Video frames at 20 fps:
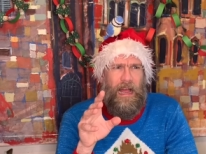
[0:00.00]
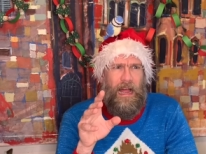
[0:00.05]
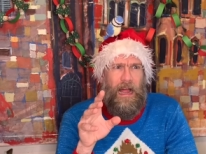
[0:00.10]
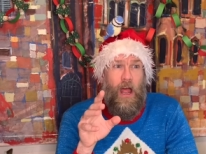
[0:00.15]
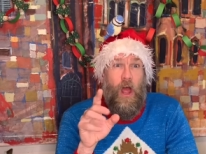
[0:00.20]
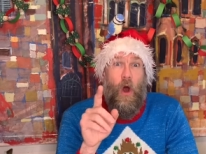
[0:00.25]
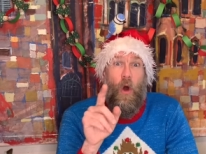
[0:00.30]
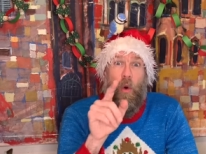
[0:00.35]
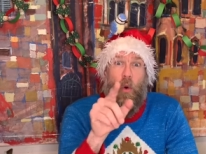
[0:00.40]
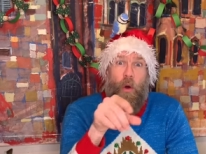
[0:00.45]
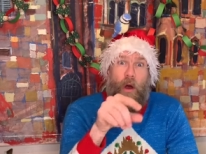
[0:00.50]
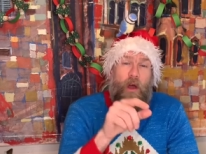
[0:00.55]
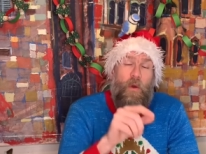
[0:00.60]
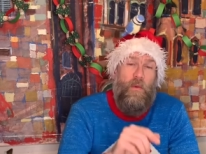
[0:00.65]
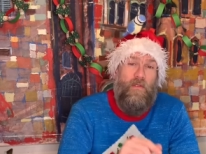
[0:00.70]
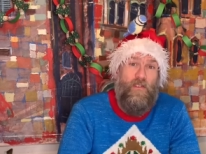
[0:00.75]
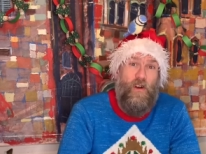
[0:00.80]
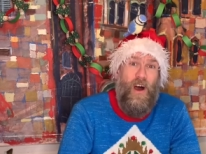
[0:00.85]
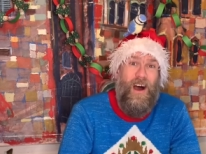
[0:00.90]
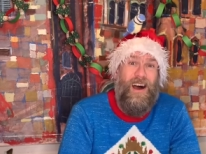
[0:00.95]
Oh,
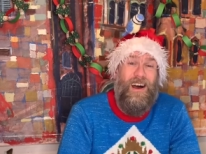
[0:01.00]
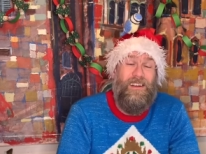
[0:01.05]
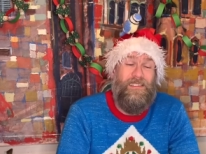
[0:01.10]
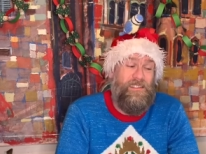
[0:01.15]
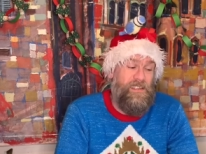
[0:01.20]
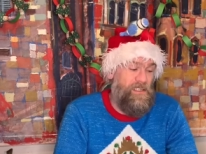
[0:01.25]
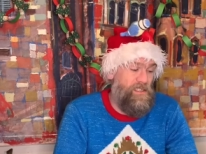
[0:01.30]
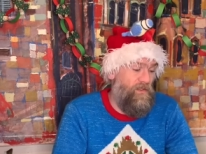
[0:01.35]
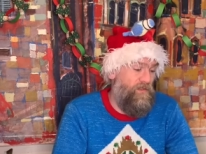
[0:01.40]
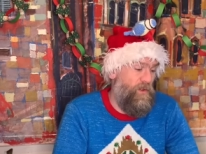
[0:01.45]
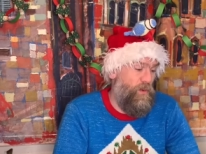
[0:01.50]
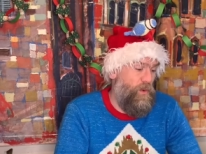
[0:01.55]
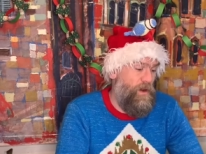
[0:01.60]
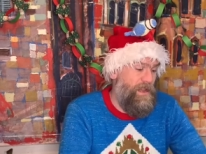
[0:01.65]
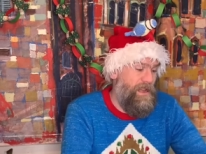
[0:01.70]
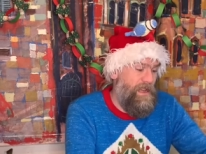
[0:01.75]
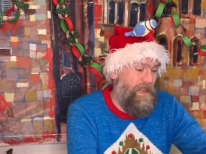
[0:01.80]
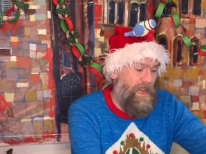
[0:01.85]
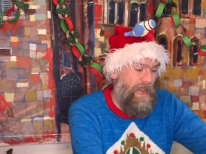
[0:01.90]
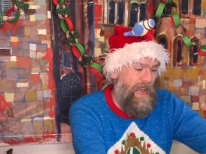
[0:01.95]
we've got Artist of the
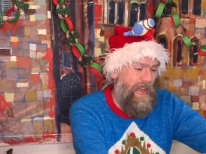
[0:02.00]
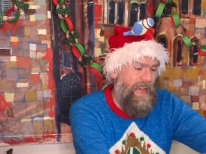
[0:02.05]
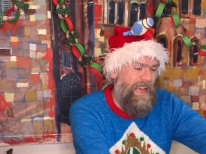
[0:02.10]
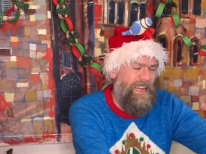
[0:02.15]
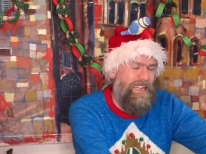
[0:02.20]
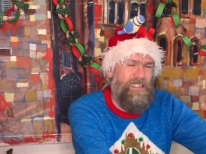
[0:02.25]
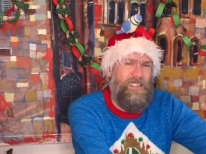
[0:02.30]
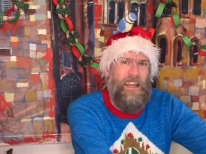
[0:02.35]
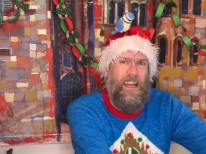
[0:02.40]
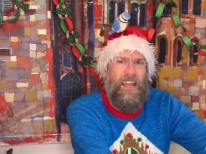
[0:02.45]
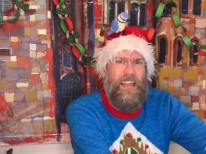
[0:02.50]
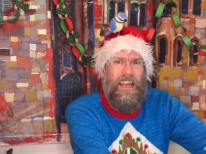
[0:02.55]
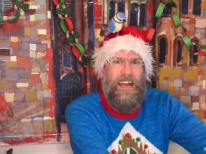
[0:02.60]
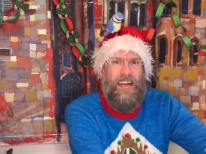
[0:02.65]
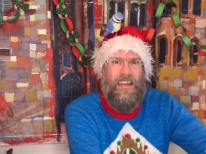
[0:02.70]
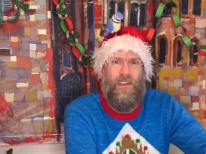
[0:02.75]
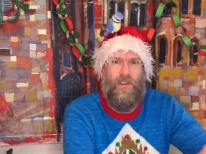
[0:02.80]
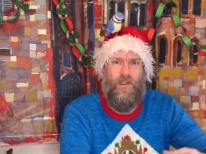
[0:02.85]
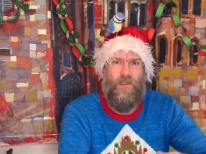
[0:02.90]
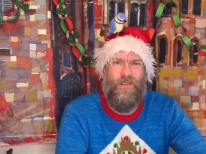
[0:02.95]
Week uh, is a
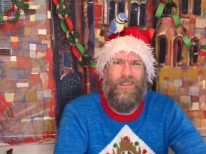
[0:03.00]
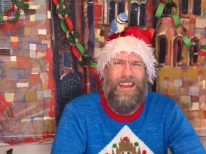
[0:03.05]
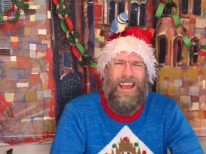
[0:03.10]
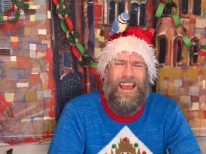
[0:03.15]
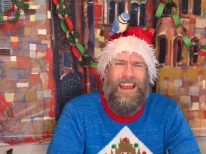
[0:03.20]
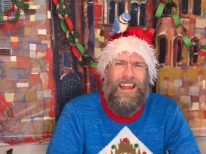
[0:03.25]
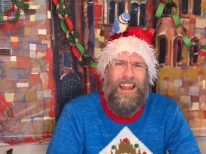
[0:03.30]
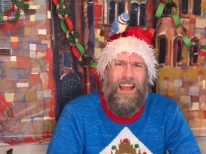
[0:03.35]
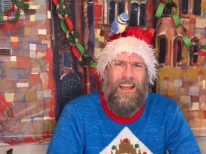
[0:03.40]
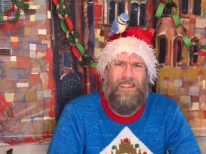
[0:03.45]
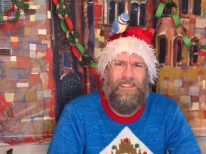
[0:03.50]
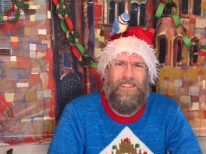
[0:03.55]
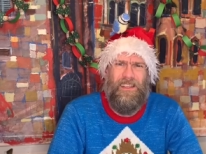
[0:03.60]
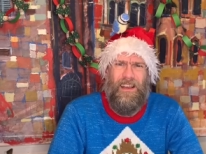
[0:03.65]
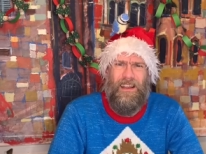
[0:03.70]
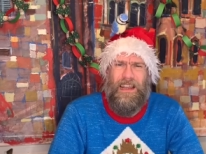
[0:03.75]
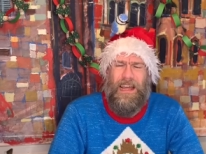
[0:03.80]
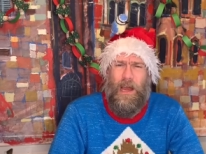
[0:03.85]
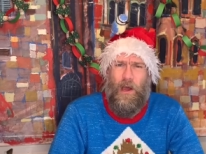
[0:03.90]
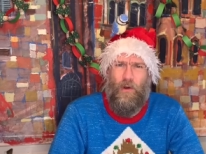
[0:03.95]
guy called L.S.
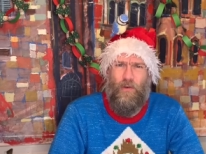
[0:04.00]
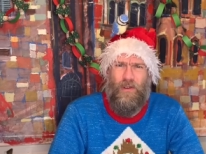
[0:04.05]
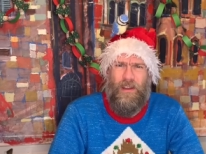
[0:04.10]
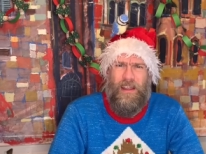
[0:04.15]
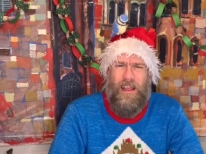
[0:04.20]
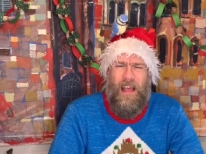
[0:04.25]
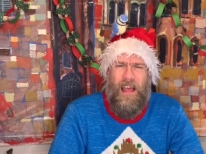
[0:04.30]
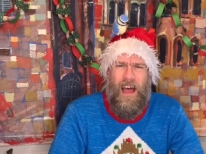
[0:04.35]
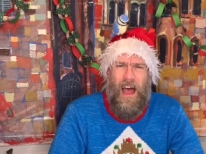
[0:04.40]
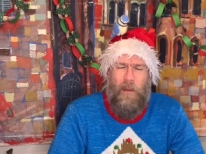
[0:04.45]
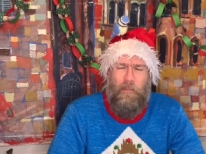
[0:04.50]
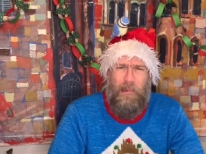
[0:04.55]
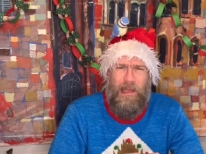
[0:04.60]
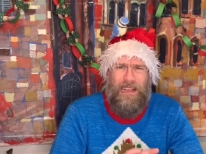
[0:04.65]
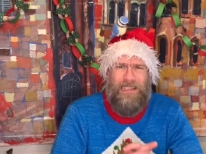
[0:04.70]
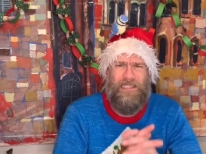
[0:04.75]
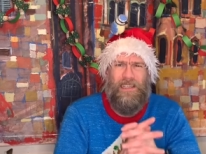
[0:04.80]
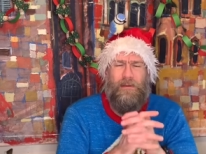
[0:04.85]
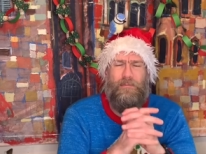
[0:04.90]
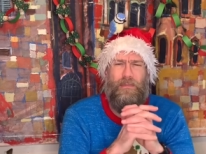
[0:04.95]
Lowry. I
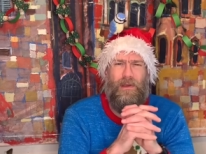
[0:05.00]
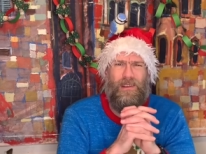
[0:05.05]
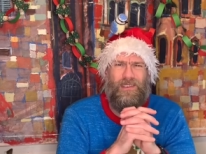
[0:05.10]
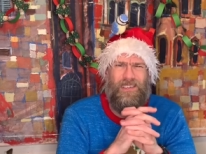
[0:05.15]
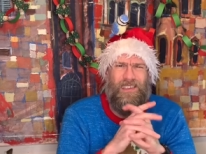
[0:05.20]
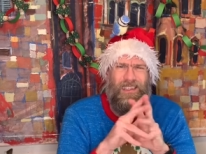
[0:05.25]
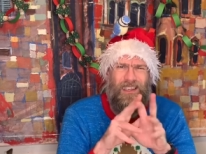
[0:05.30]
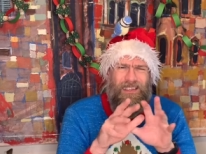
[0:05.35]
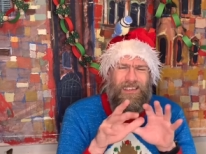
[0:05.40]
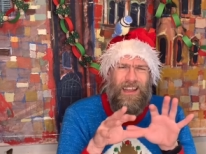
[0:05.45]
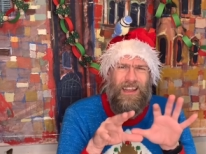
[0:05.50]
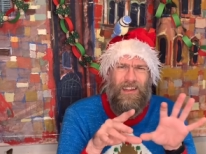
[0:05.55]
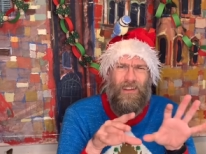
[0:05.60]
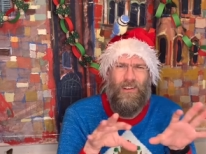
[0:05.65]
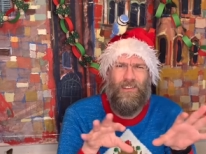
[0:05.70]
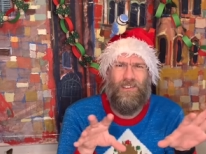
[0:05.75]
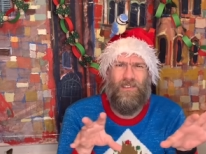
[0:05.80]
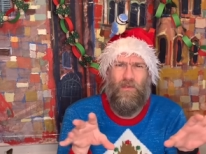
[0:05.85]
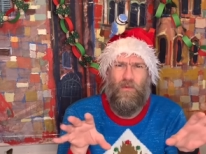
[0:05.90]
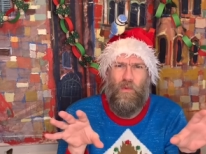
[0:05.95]
picked him because he does like
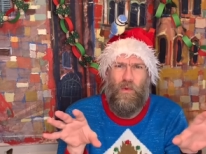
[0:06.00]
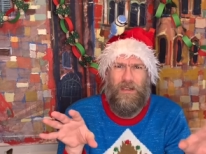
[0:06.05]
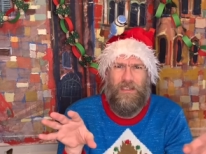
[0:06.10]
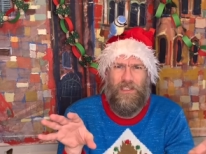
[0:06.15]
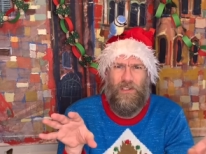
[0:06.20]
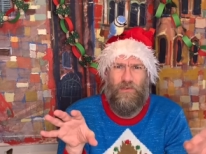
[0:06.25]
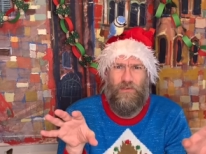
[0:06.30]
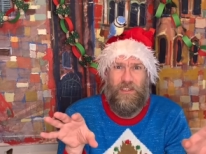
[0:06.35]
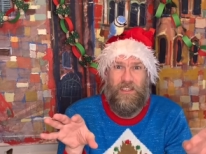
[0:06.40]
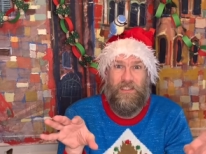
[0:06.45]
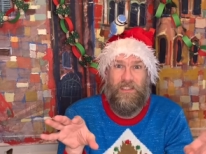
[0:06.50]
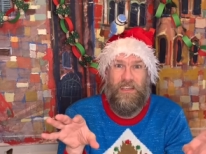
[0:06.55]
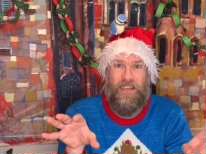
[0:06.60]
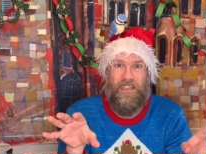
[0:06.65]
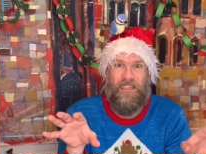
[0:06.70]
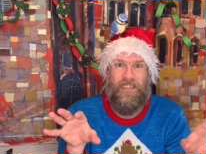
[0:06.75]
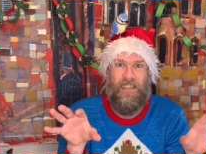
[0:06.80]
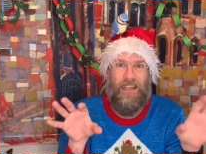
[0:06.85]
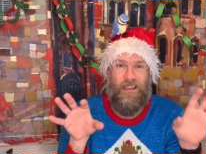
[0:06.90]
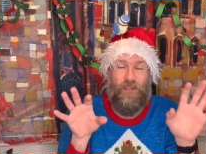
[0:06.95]
lots of wintry
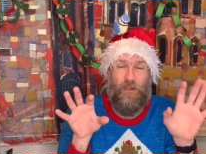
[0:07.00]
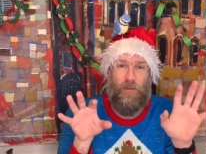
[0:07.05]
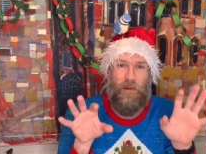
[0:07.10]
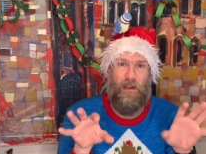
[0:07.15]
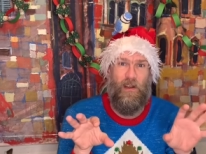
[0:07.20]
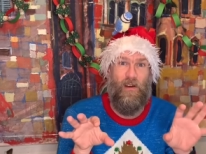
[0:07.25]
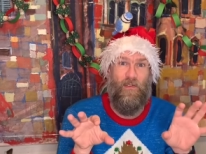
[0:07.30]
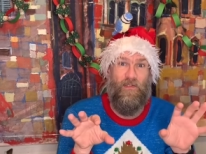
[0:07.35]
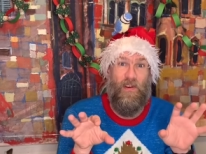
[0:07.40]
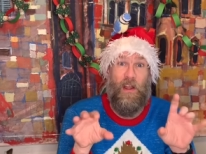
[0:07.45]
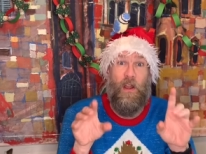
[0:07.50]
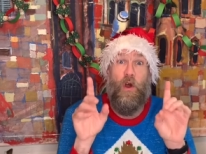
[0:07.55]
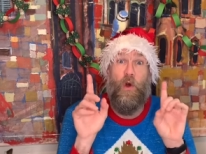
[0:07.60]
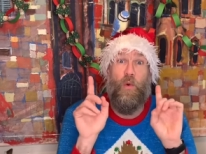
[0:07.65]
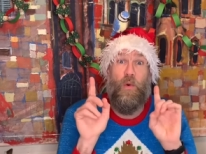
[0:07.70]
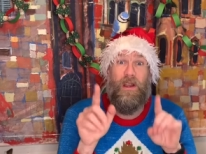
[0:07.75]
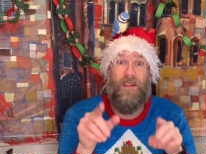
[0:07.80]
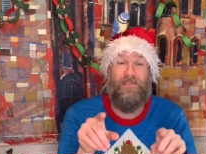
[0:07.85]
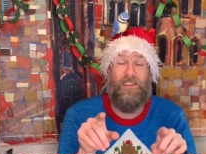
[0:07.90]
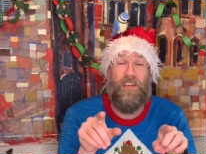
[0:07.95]
scenes. That should be a lot of fun. Oh,
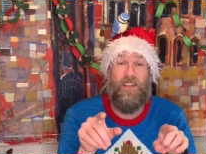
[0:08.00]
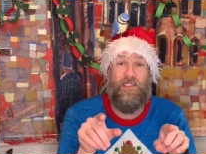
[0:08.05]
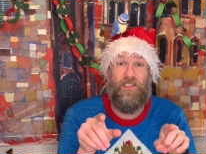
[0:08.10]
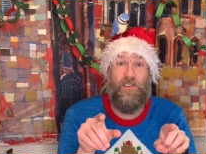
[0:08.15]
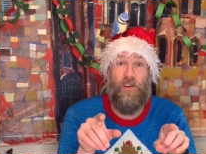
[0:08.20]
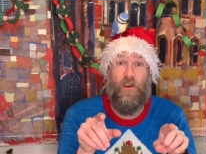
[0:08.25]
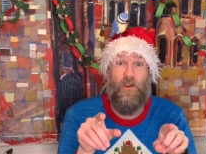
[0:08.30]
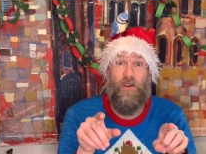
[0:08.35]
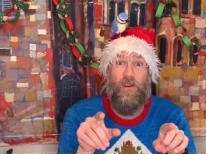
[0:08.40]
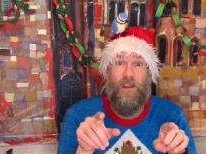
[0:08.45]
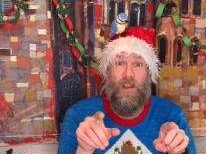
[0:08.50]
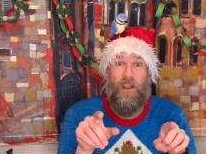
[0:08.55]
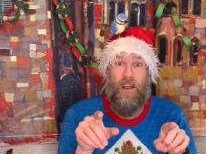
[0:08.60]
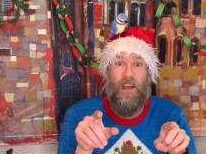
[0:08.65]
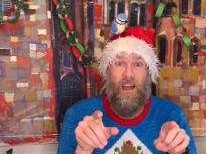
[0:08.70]
and I've done a song.